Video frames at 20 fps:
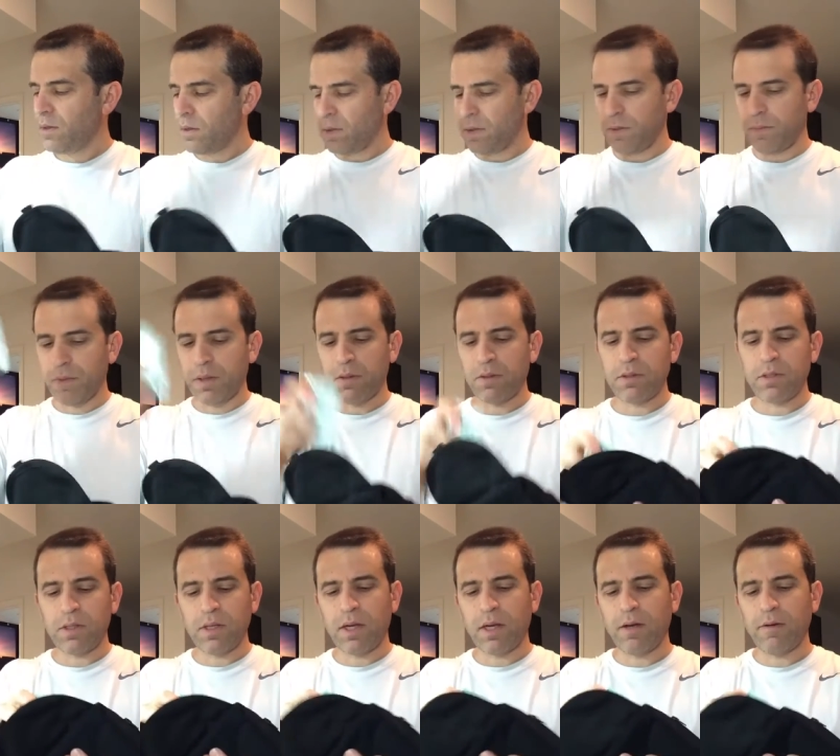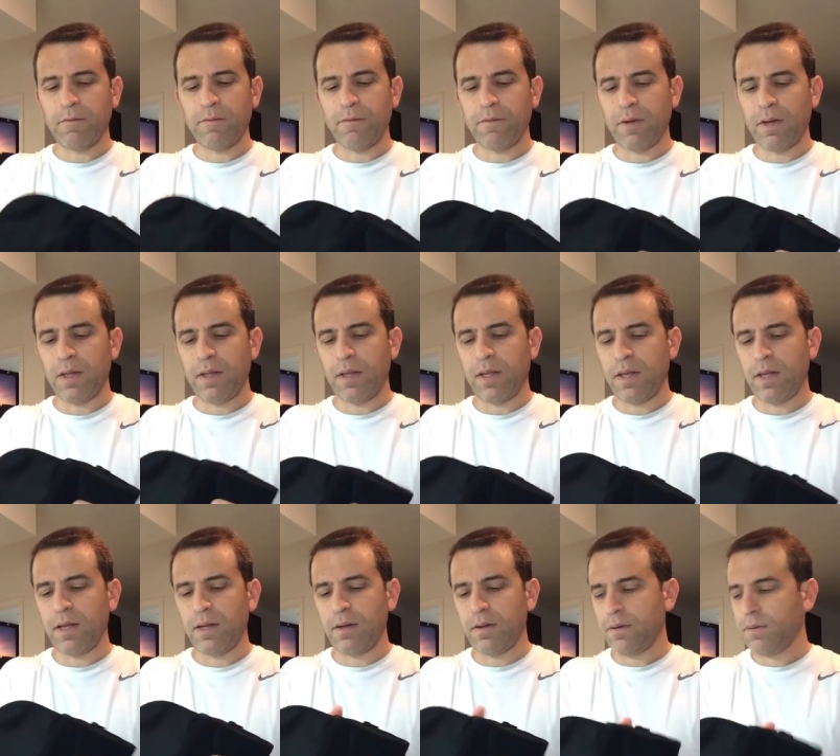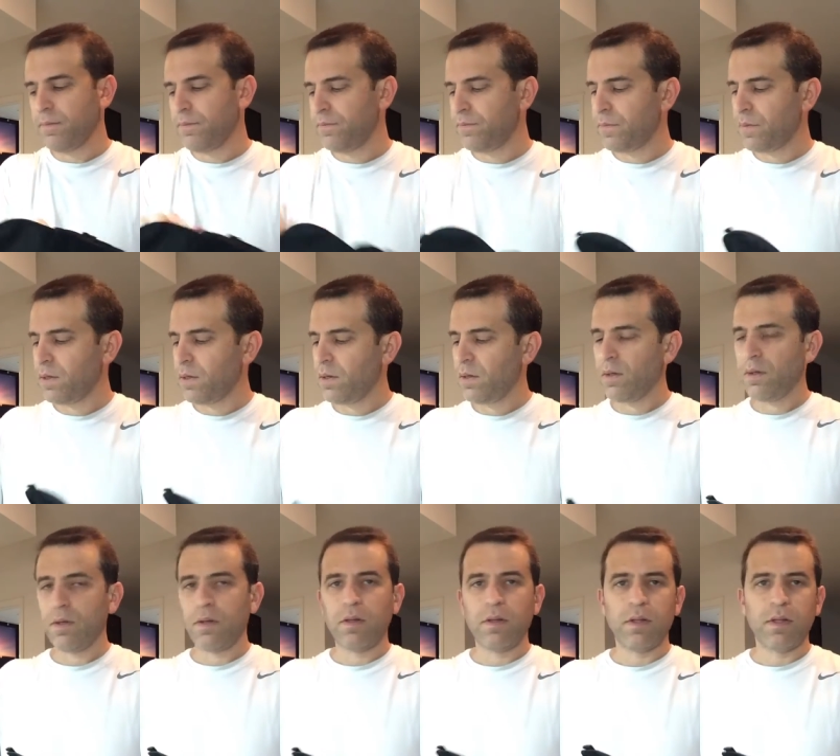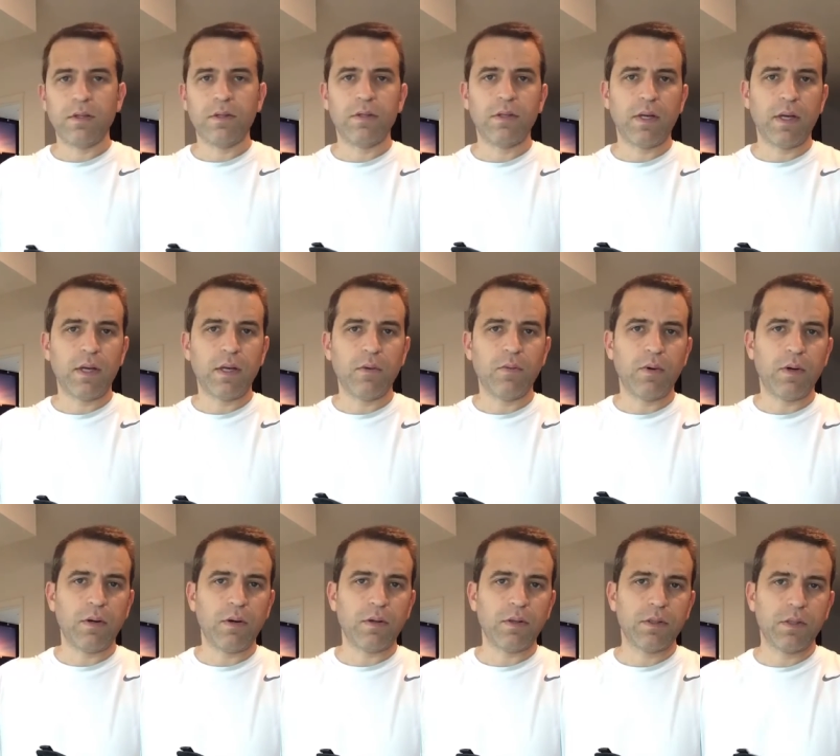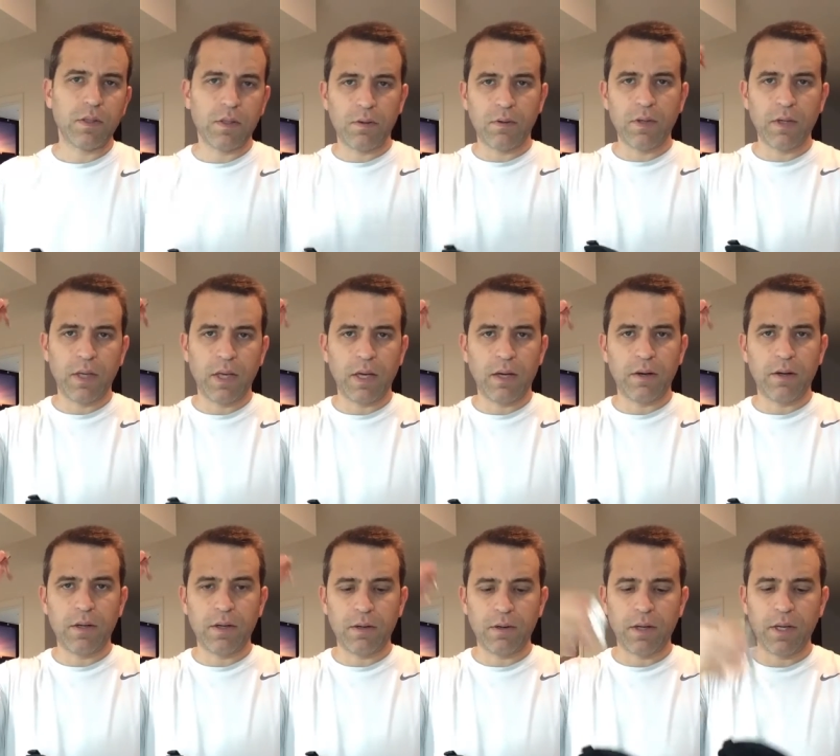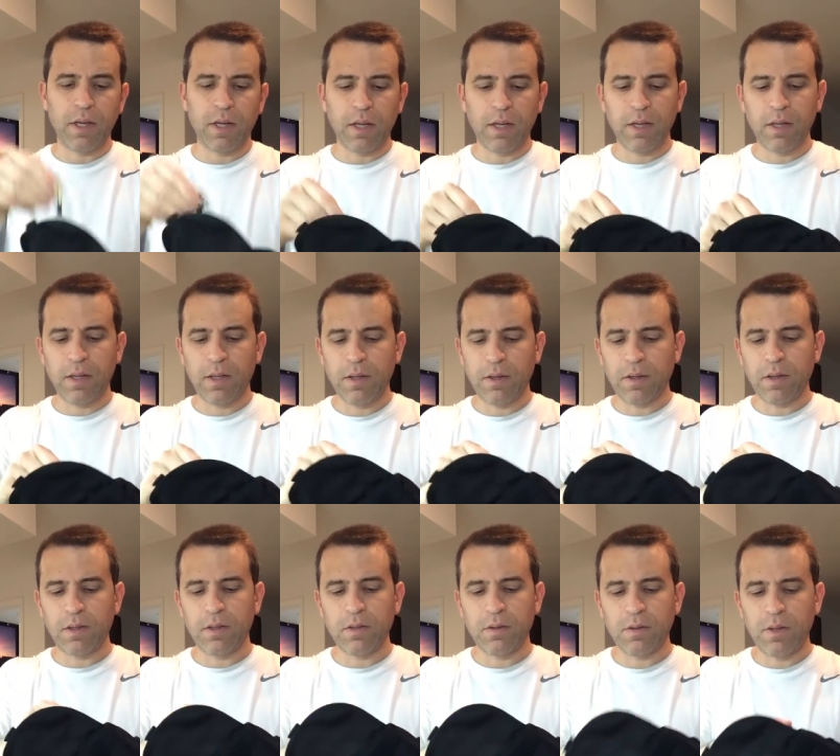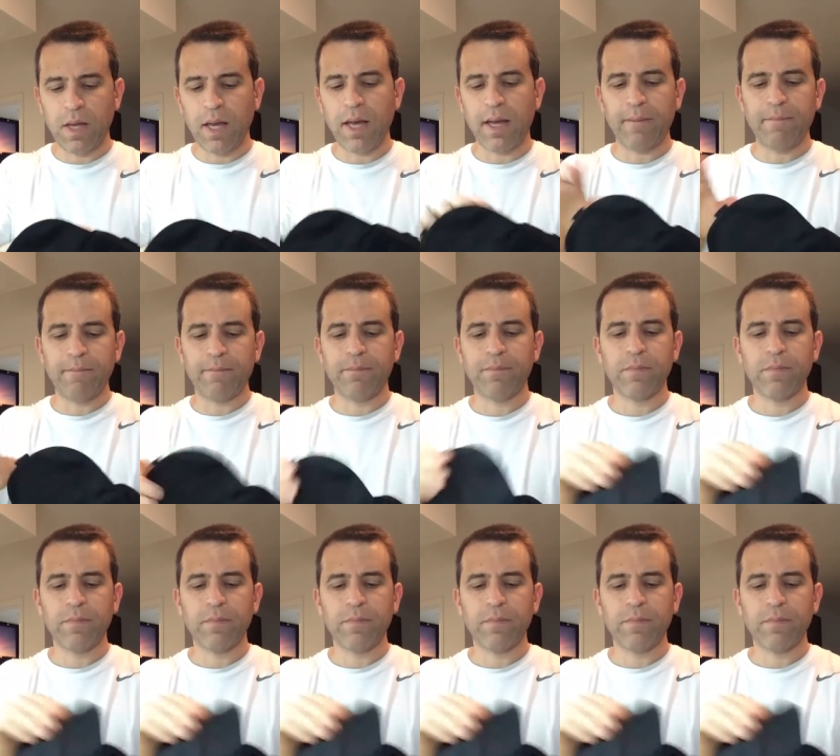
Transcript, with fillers: Some other stuff, and then let's say you want to also carry your key. You can do that.